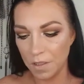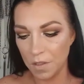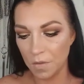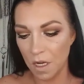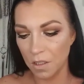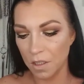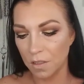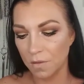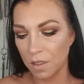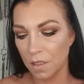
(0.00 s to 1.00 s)
swatch.
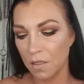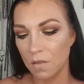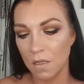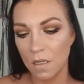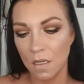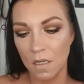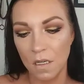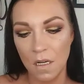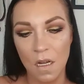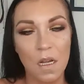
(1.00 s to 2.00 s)
Here we
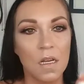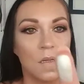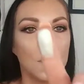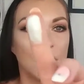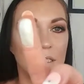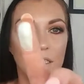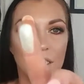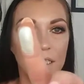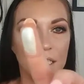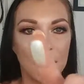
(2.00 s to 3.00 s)
go. I mean, look
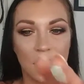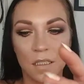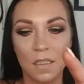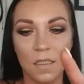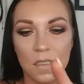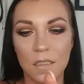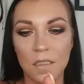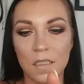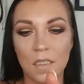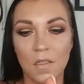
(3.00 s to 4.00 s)
at that.
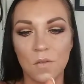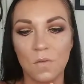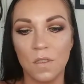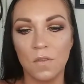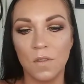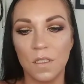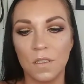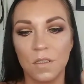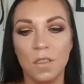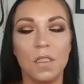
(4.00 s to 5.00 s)
So we're going
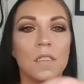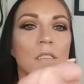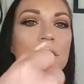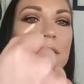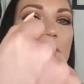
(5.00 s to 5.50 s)
to just